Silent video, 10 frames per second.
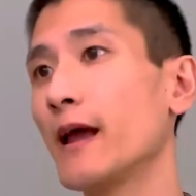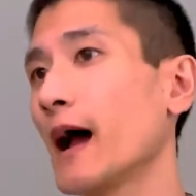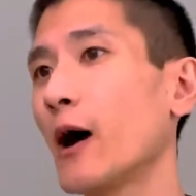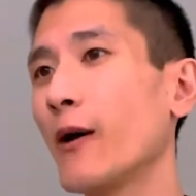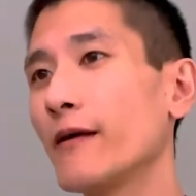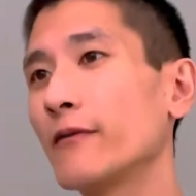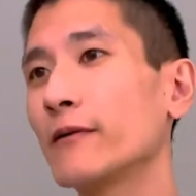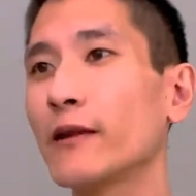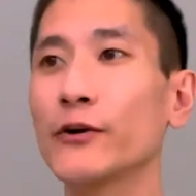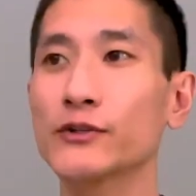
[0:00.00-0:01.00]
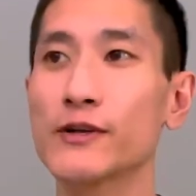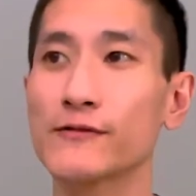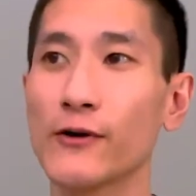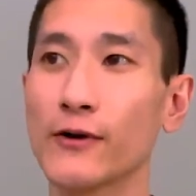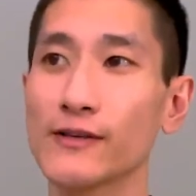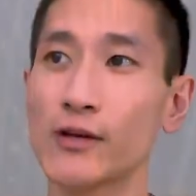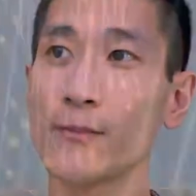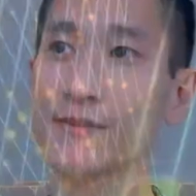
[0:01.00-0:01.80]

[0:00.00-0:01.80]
However, literature is focused almost